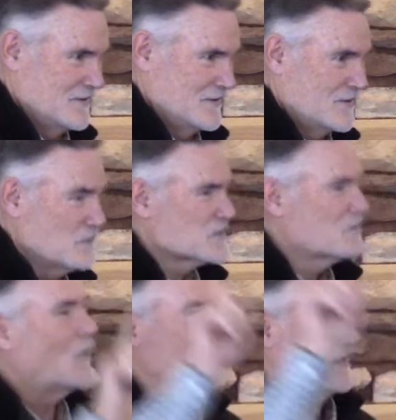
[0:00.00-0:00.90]
that was
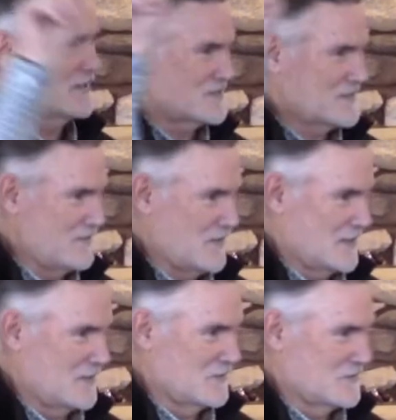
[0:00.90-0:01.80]
pointing to
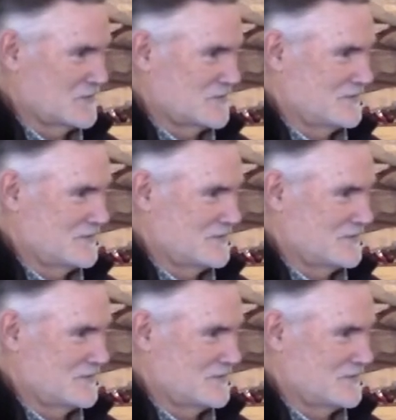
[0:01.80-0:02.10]
something else.